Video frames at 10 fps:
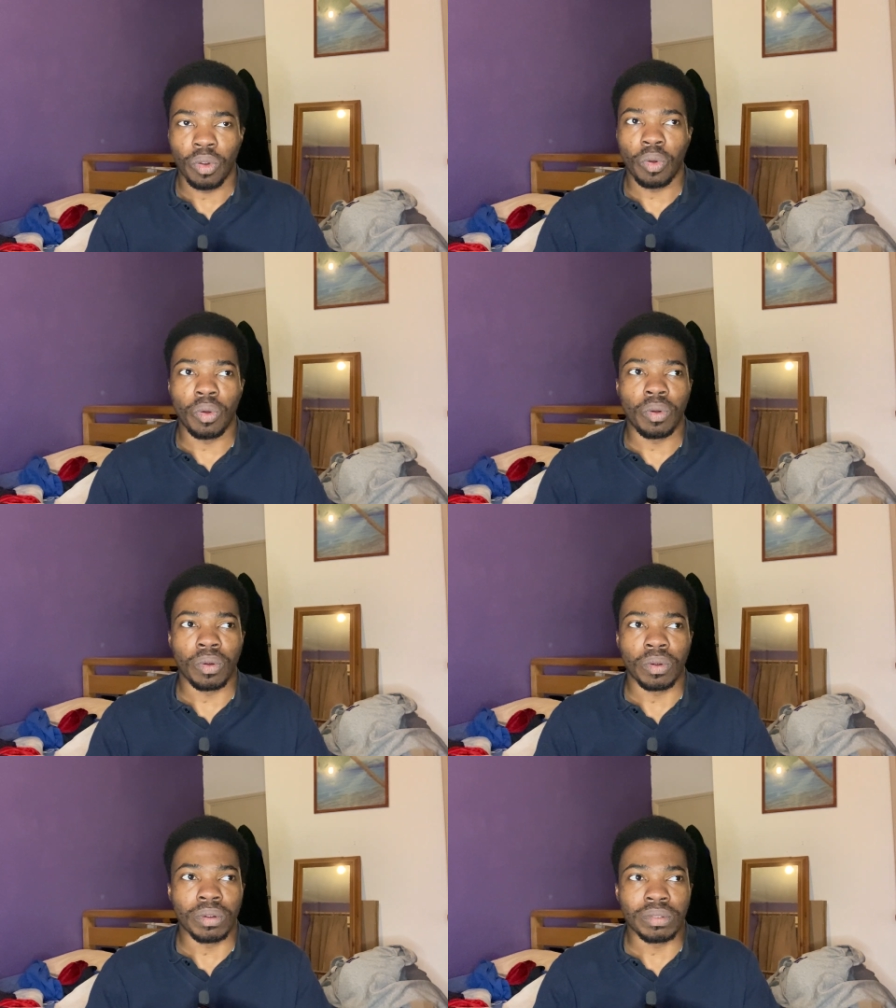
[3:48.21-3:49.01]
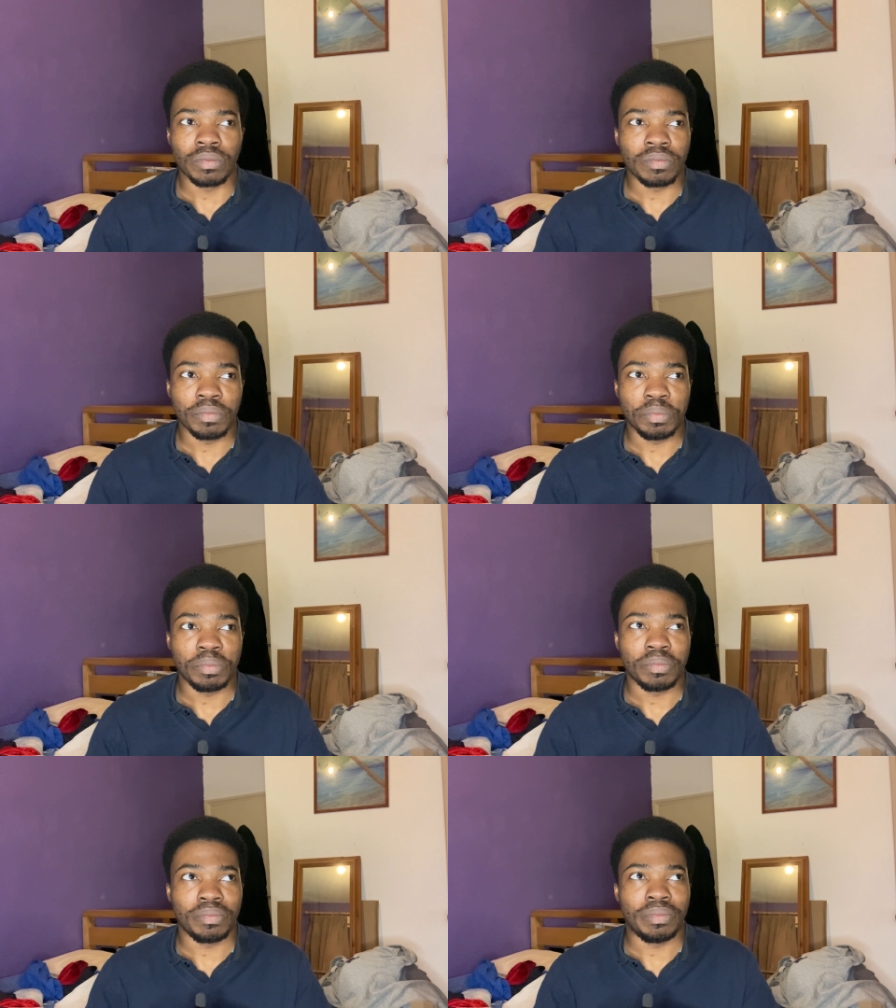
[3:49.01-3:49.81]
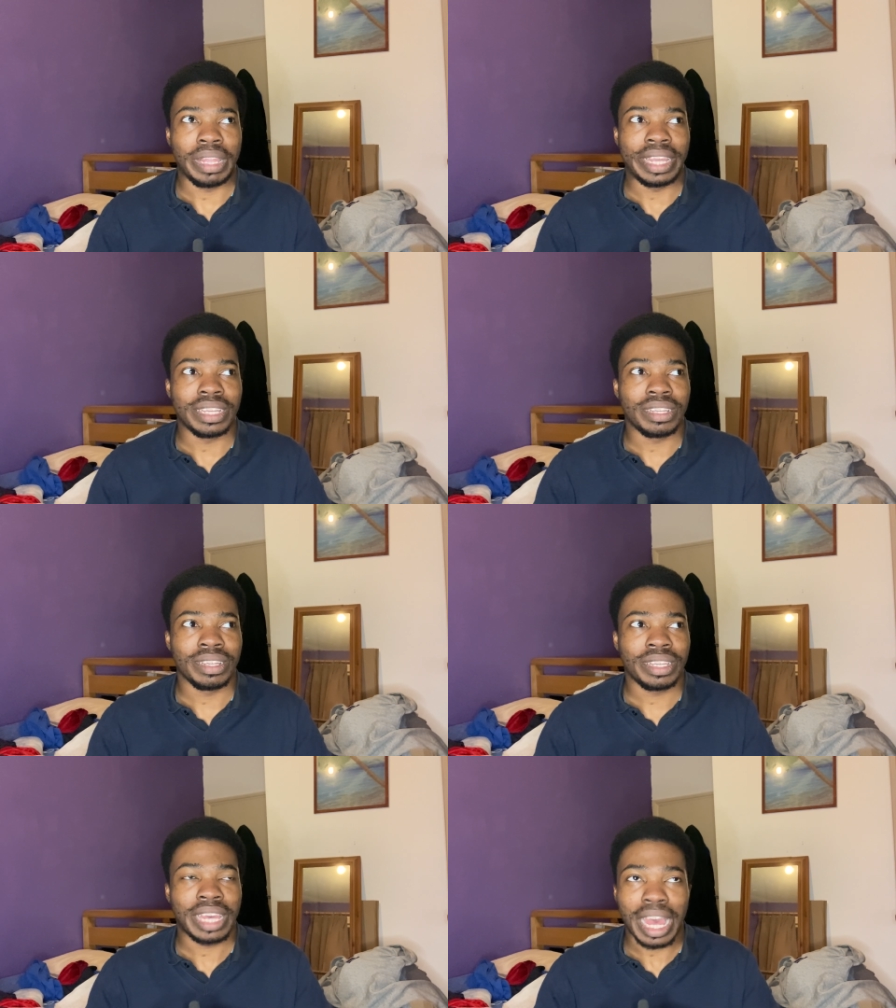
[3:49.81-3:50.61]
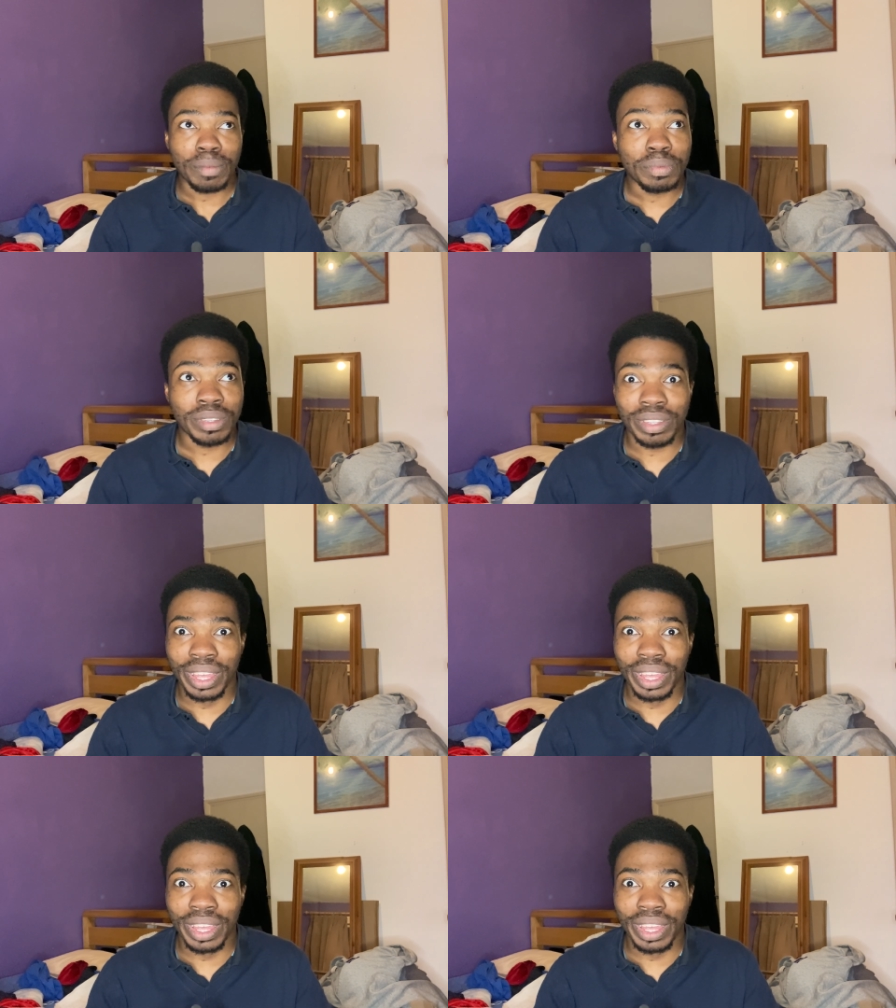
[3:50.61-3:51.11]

or like caps,